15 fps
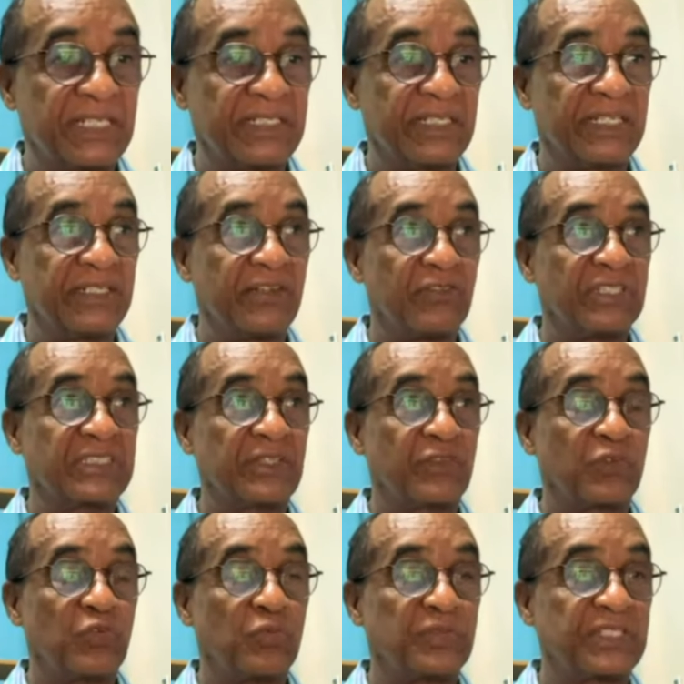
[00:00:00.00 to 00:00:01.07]
and then the rest of
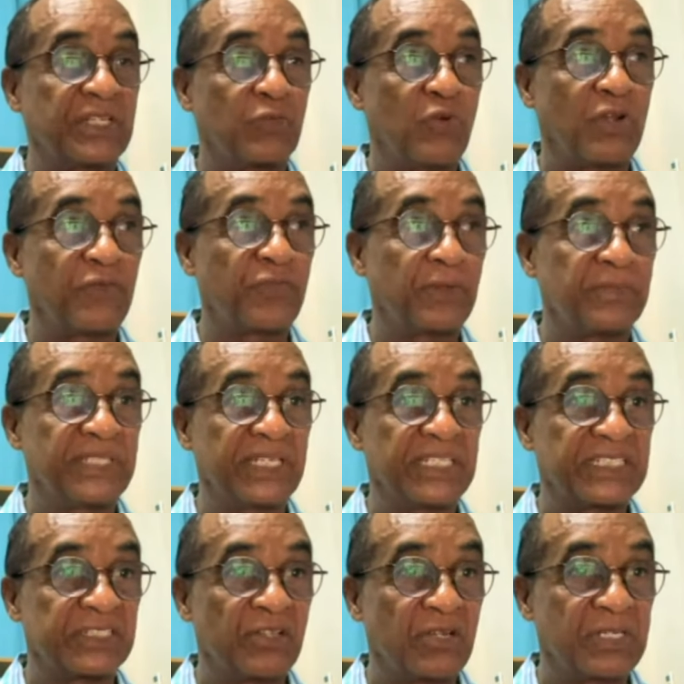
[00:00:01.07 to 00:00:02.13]
the group said one from 10
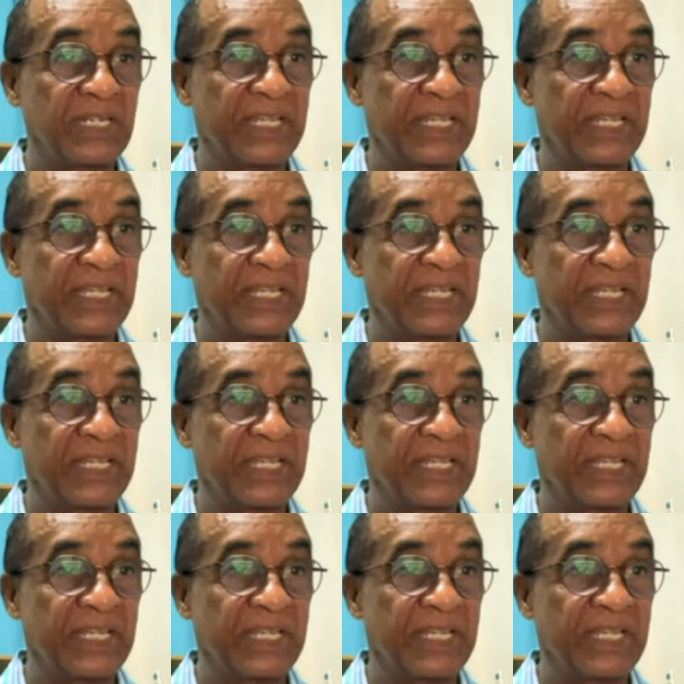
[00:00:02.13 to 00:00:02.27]
is not,